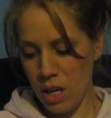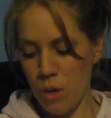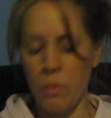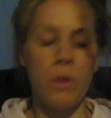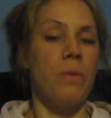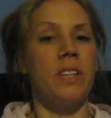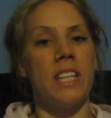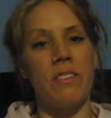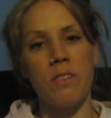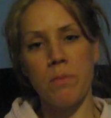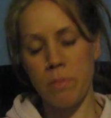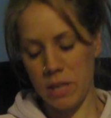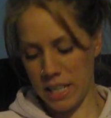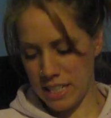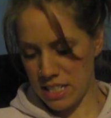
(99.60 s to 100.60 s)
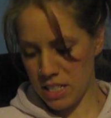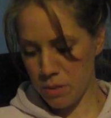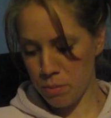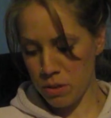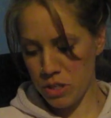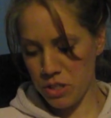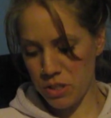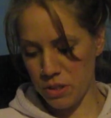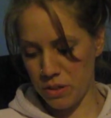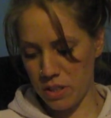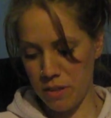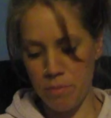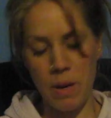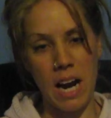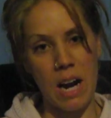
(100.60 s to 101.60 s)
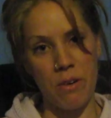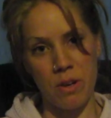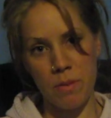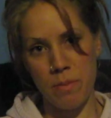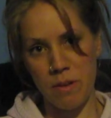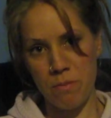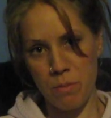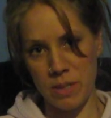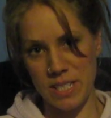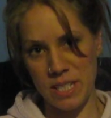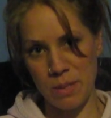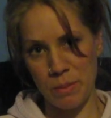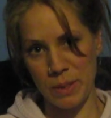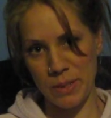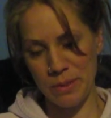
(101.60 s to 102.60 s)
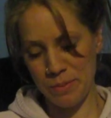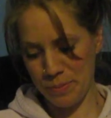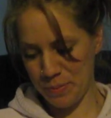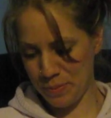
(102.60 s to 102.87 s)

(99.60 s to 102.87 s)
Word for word: We will never place the pursuit of power above principle.